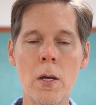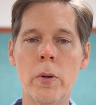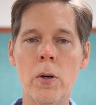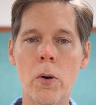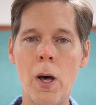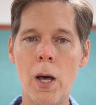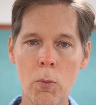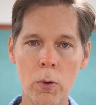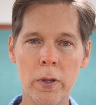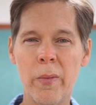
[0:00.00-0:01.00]
but I
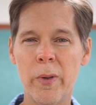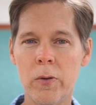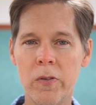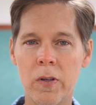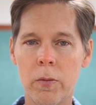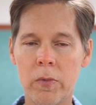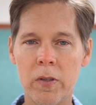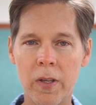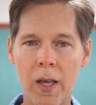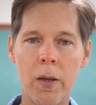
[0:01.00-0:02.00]
will not be using them
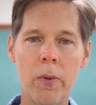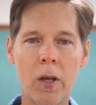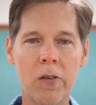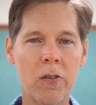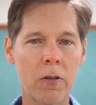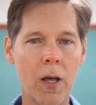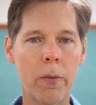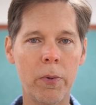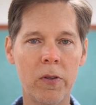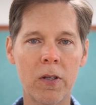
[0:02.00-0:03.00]
today because they're
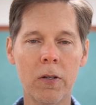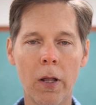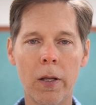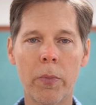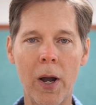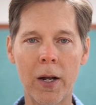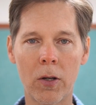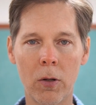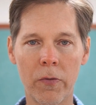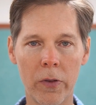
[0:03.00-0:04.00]
not particularly
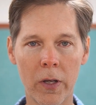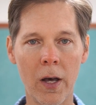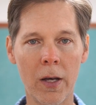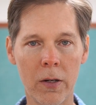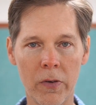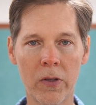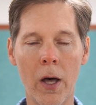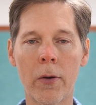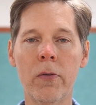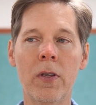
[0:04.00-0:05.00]
practical for the kind of
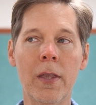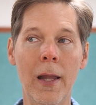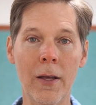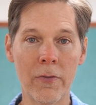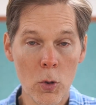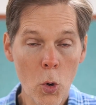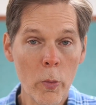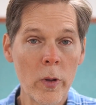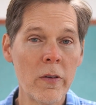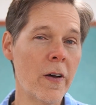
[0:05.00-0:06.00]
photography that I
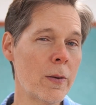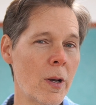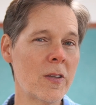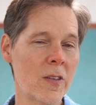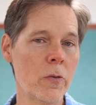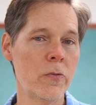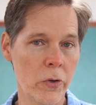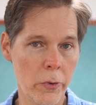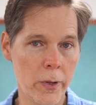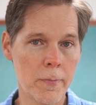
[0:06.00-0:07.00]
normally find myself
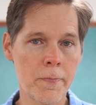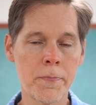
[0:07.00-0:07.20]
doing.